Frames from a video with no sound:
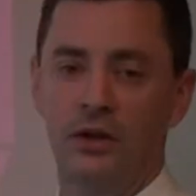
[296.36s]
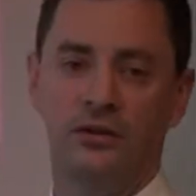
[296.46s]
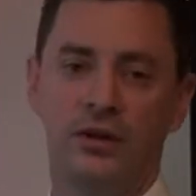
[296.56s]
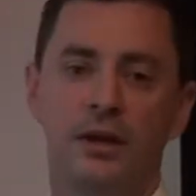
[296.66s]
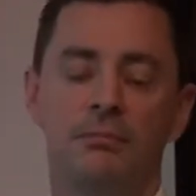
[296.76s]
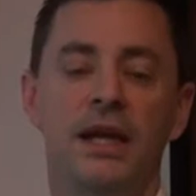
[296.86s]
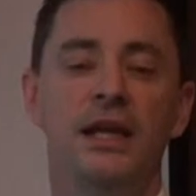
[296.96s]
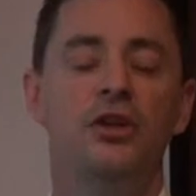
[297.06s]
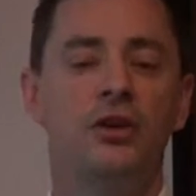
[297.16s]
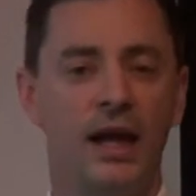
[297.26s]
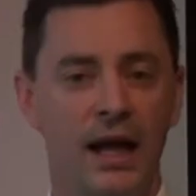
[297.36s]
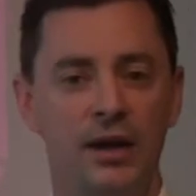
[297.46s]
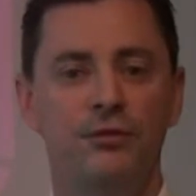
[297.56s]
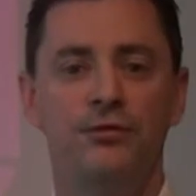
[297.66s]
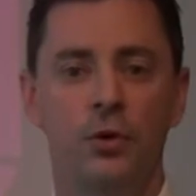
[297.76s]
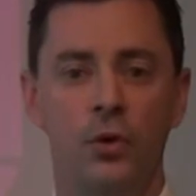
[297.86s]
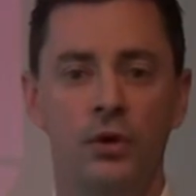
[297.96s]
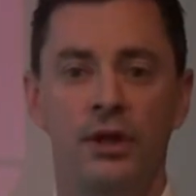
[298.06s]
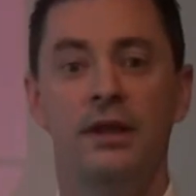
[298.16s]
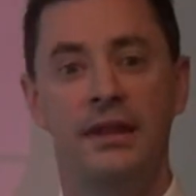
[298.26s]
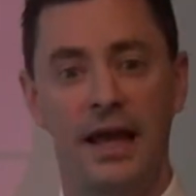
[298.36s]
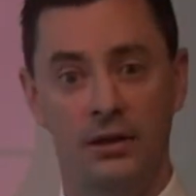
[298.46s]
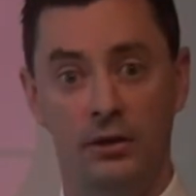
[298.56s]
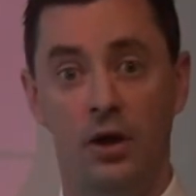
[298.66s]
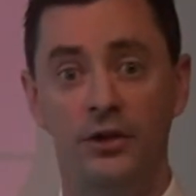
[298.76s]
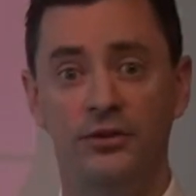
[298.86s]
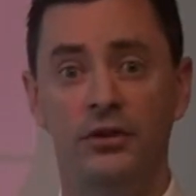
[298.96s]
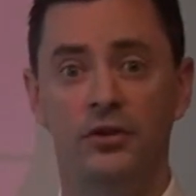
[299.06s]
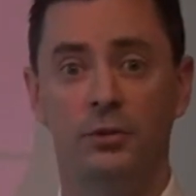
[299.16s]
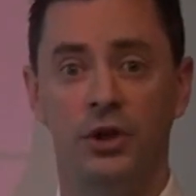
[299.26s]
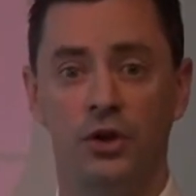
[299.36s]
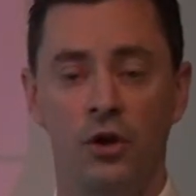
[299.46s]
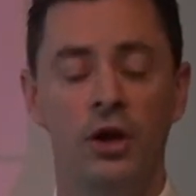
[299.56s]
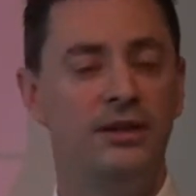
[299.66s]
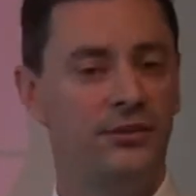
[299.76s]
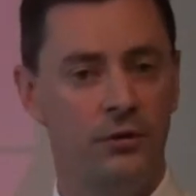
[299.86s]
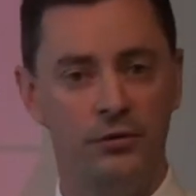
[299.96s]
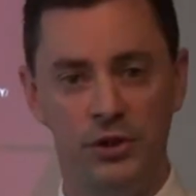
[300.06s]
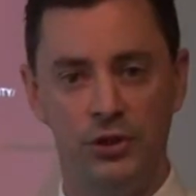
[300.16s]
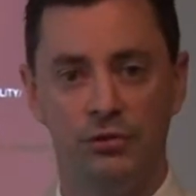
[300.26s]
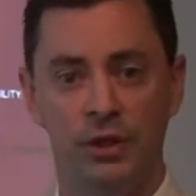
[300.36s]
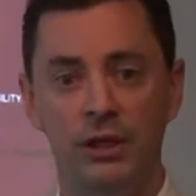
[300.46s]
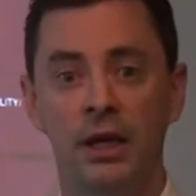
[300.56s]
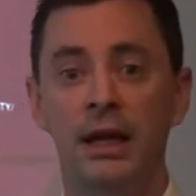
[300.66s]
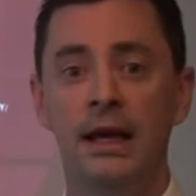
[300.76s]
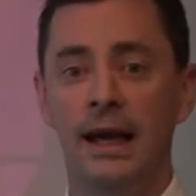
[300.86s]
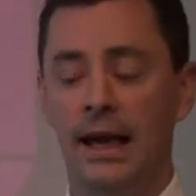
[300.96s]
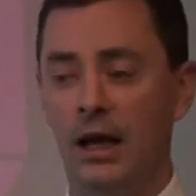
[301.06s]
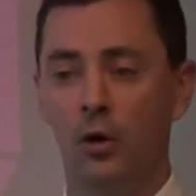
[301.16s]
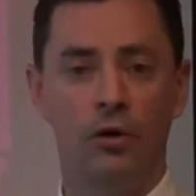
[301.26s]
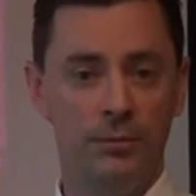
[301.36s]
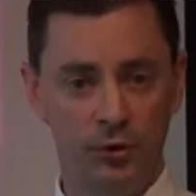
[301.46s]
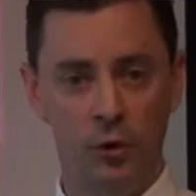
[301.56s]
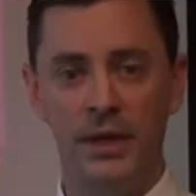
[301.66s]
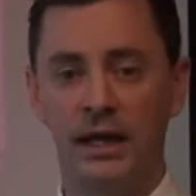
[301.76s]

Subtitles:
cost, meaning you can't afford that loss to occur and self-insure it. or absorb